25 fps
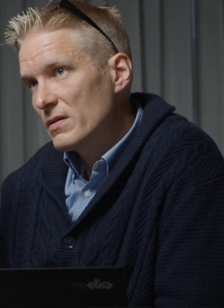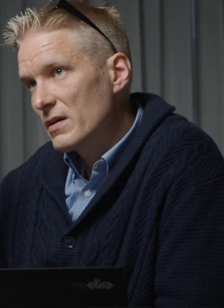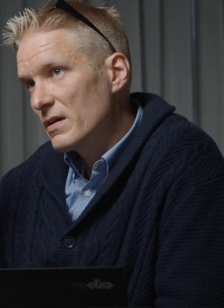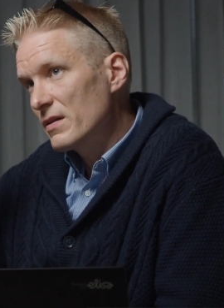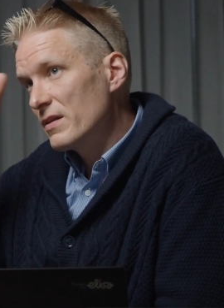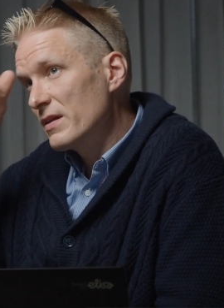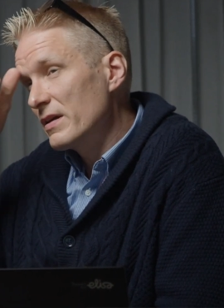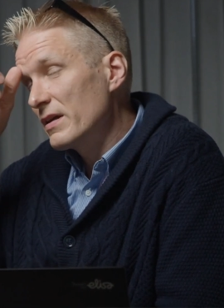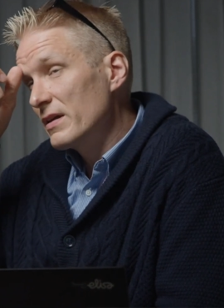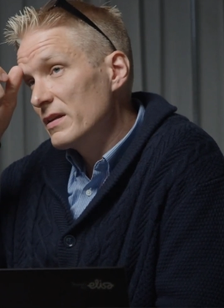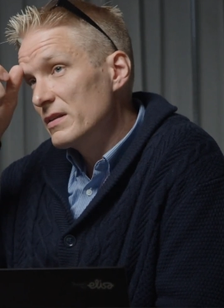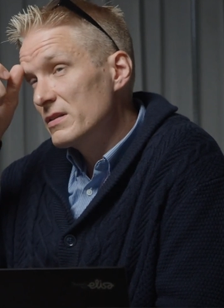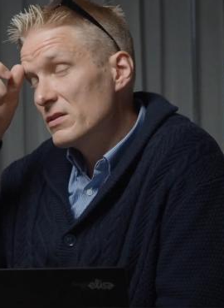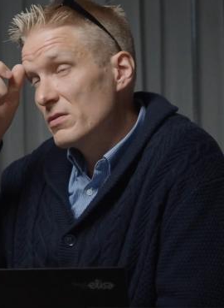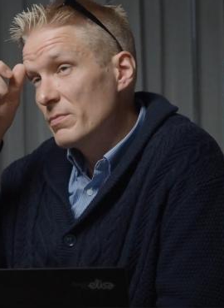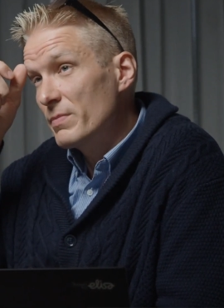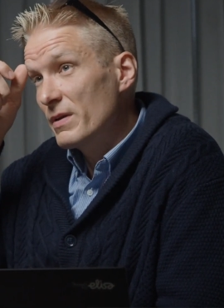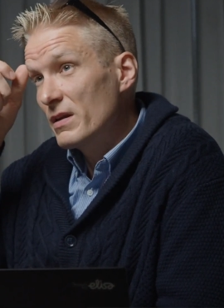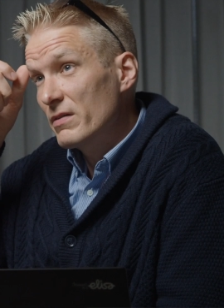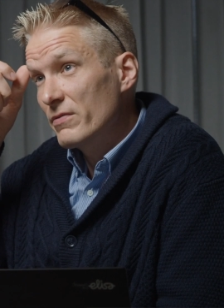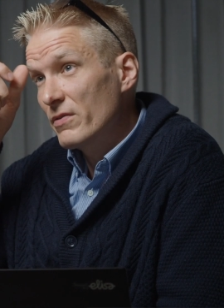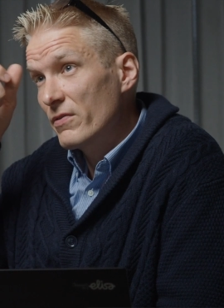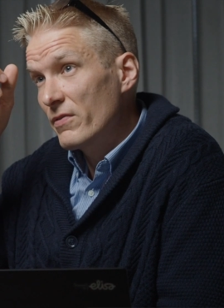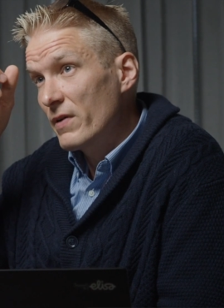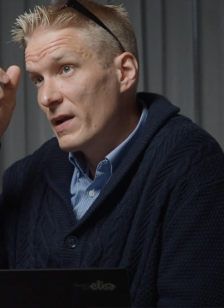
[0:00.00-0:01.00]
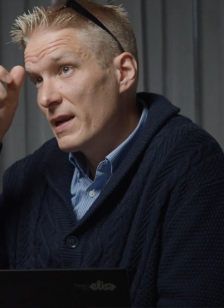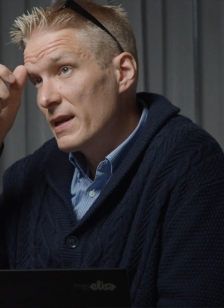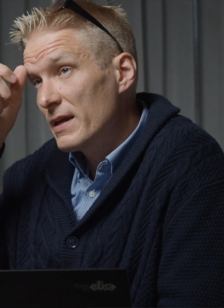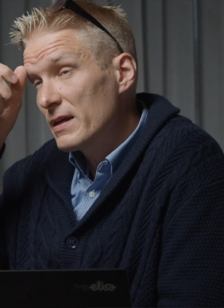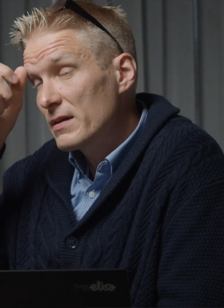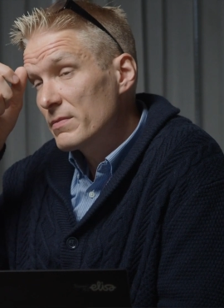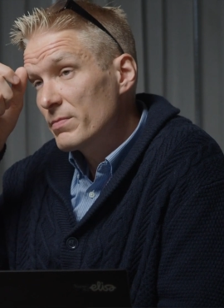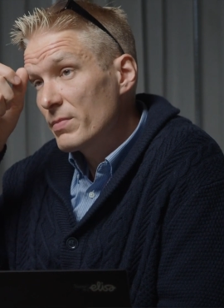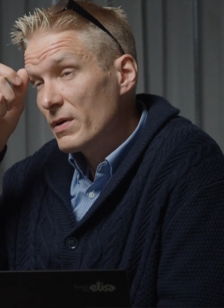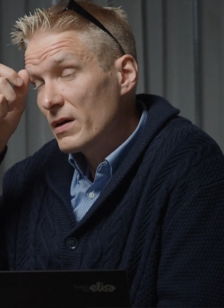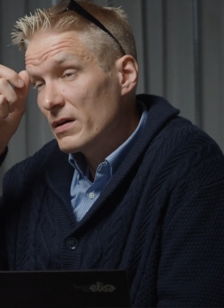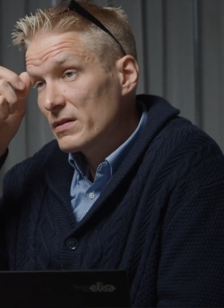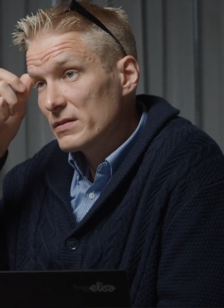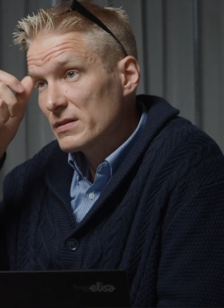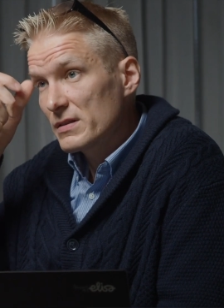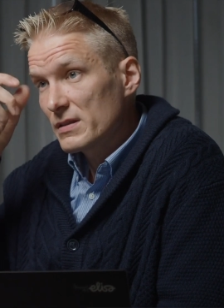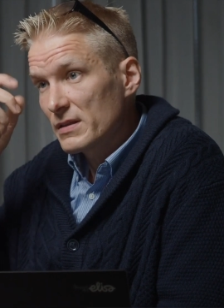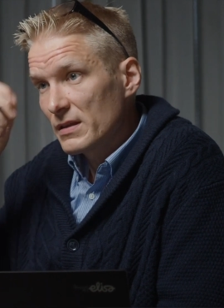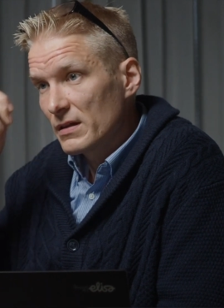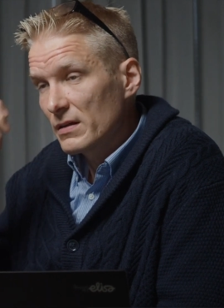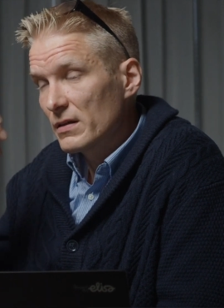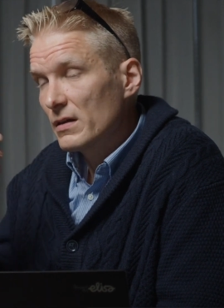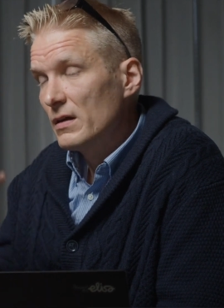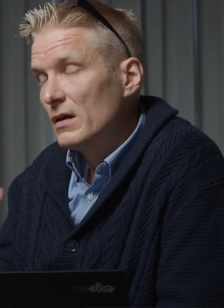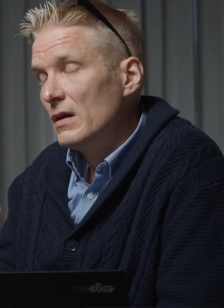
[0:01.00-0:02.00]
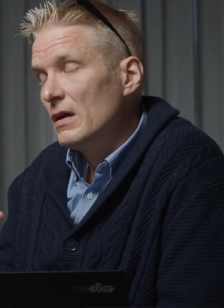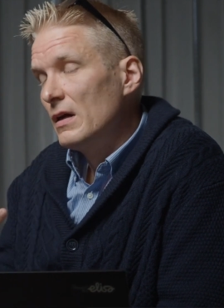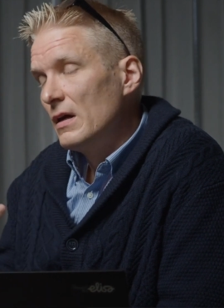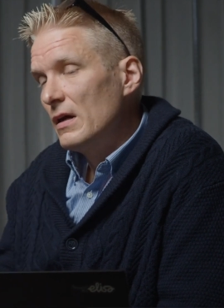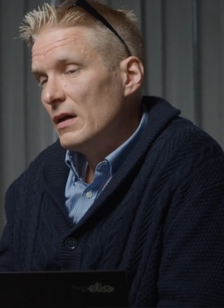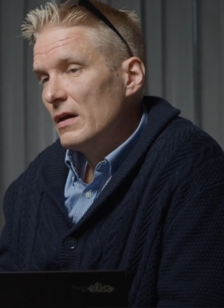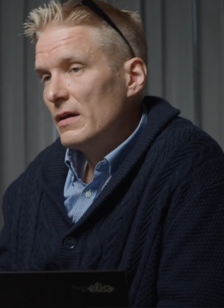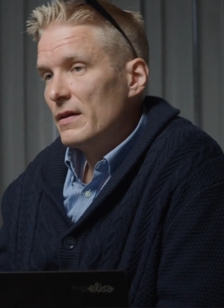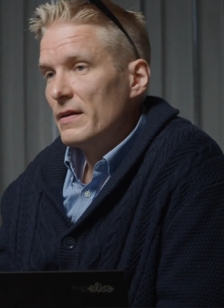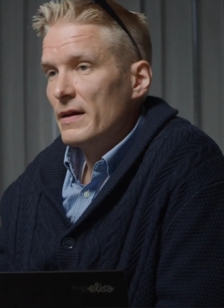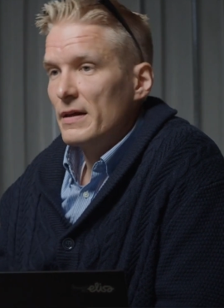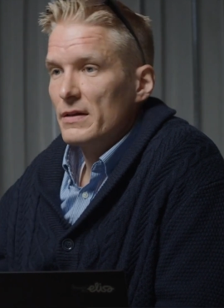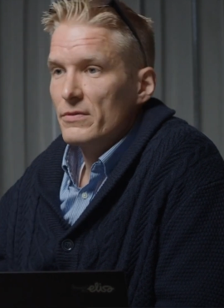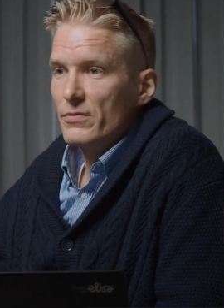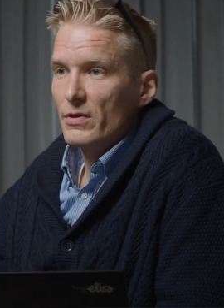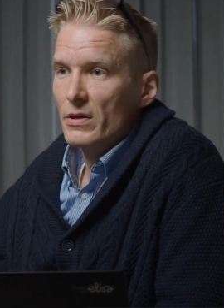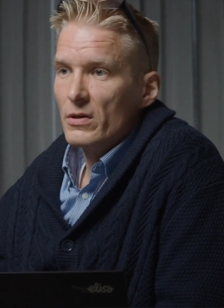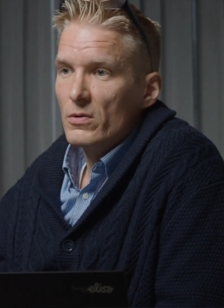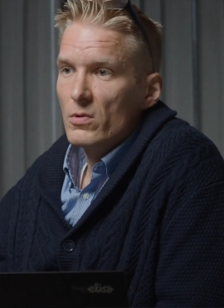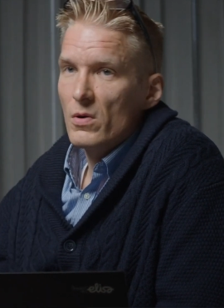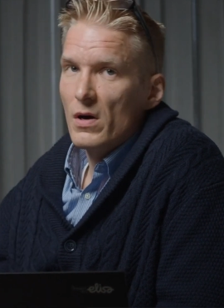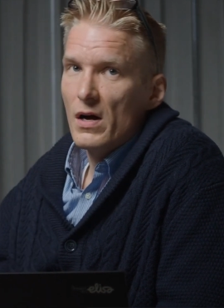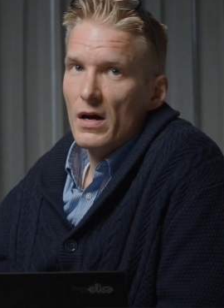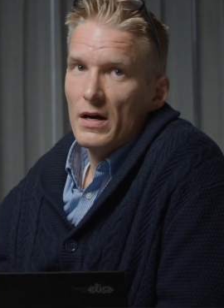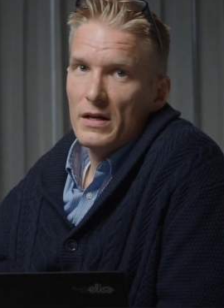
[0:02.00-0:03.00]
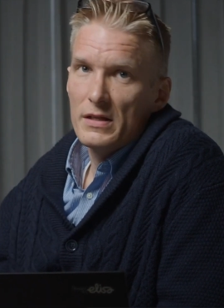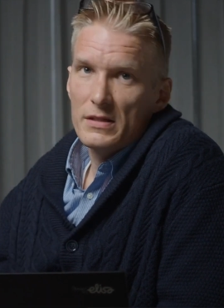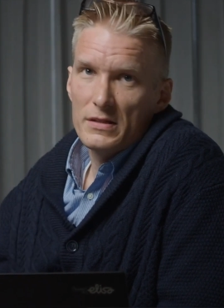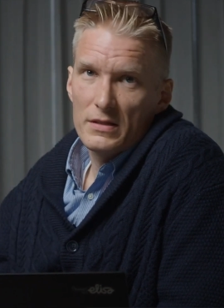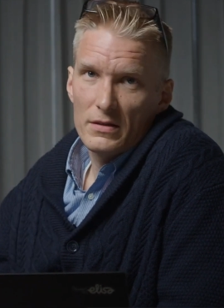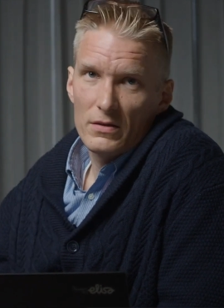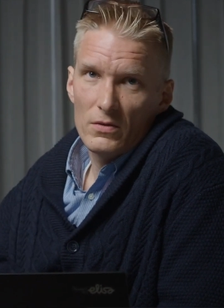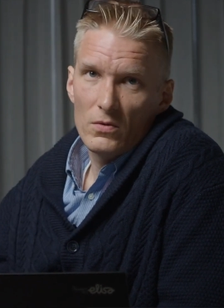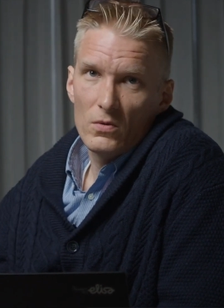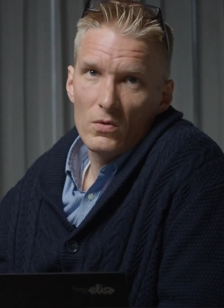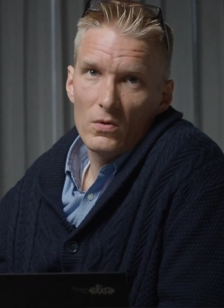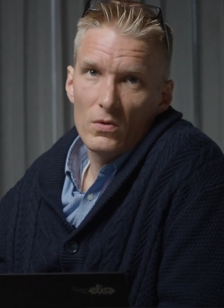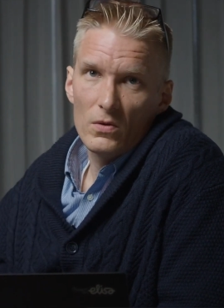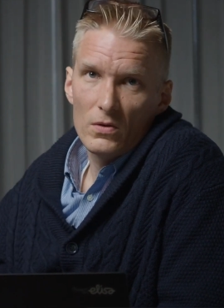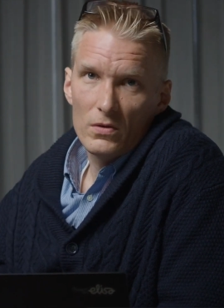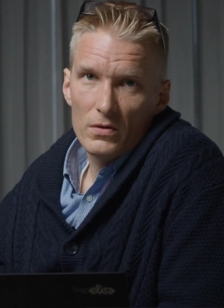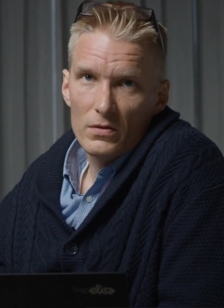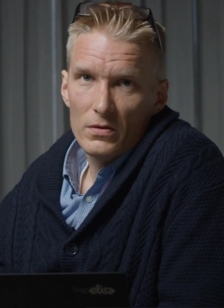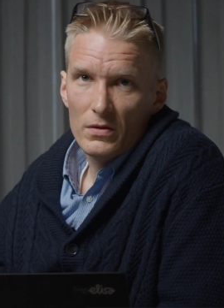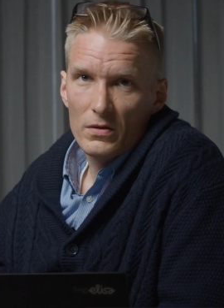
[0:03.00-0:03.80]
I think it's a bit of a relic, but still, that requires all